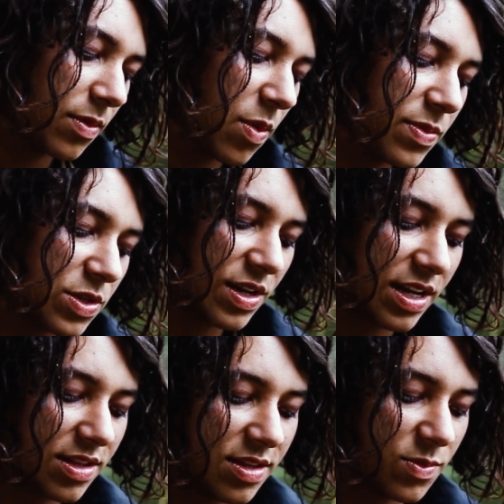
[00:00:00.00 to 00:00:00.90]
we won't be doing
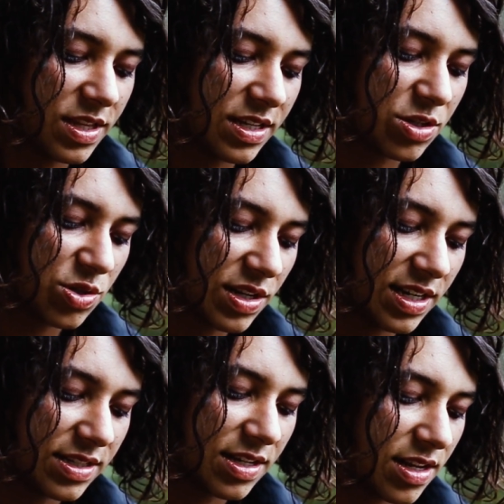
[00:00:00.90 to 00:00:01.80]
anything with these
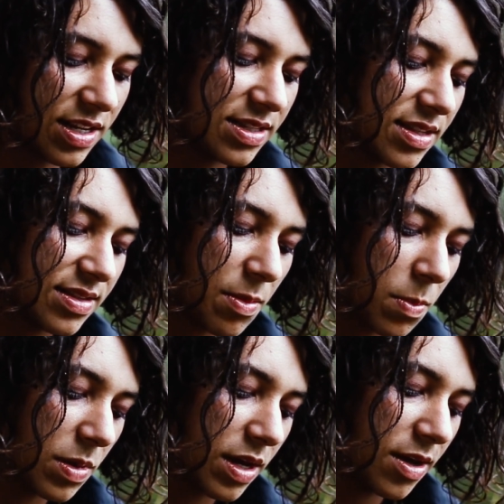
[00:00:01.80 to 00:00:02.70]
trees till at least
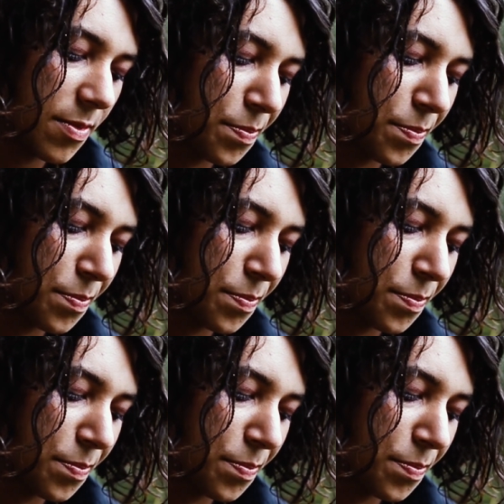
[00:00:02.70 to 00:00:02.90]
December.